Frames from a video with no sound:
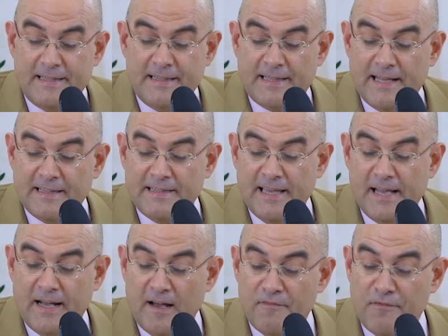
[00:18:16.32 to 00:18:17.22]
that they
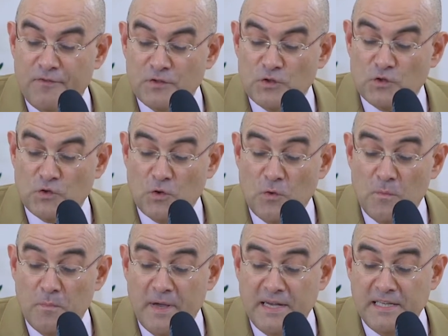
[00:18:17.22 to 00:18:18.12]
have so
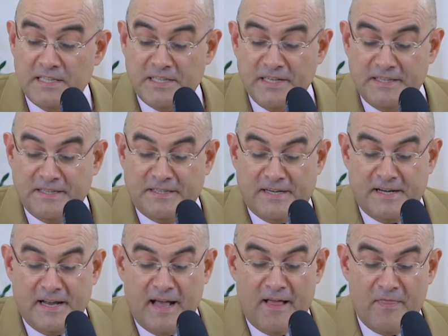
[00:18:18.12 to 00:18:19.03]
many
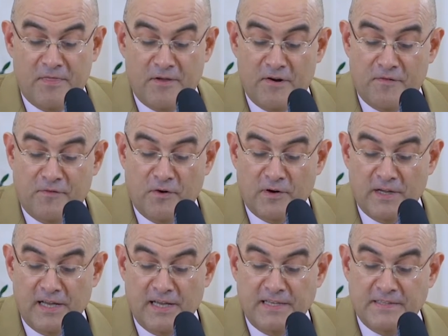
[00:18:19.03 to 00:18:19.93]
children and therefore
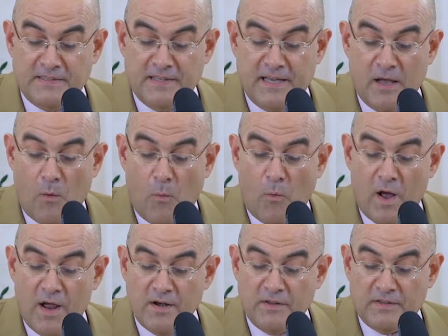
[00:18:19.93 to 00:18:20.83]
is the
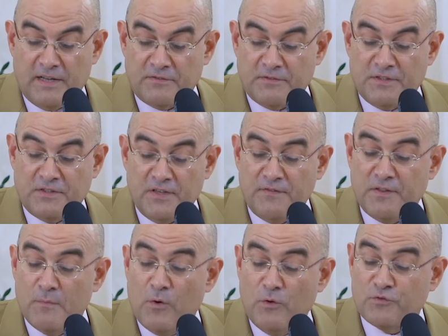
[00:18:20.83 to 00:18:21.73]
one that receives
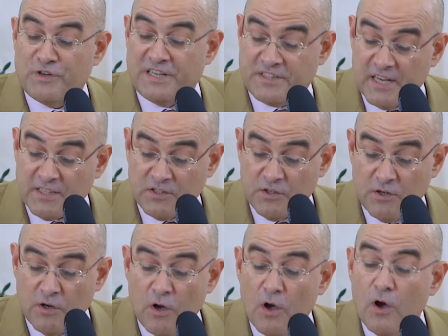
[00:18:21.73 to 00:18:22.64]
the most
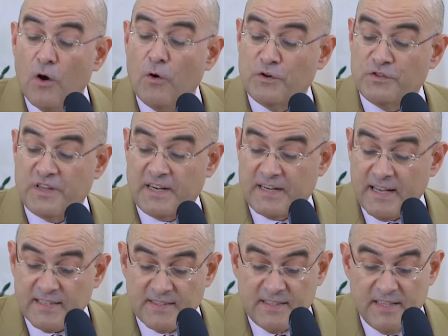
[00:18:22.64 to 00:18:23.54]
rejection or
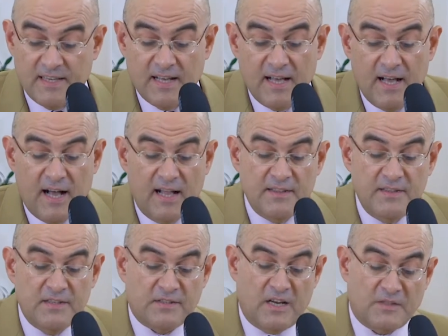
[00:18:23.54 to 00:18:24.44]
sarcastic and
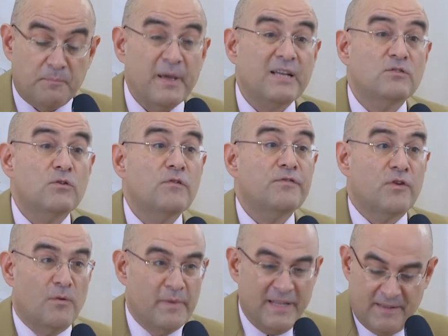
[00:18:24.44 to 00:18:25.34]
disrespectful
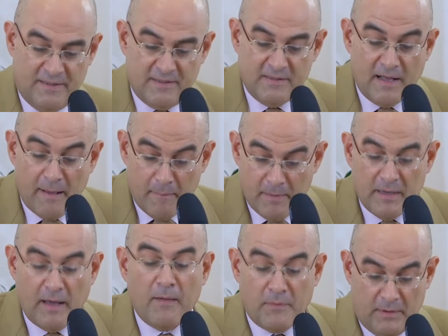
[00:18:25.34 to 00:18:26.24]
comment,
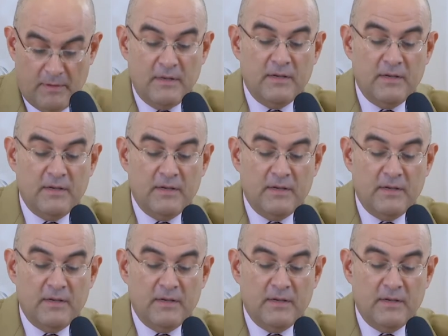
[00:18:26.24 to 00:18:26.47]
and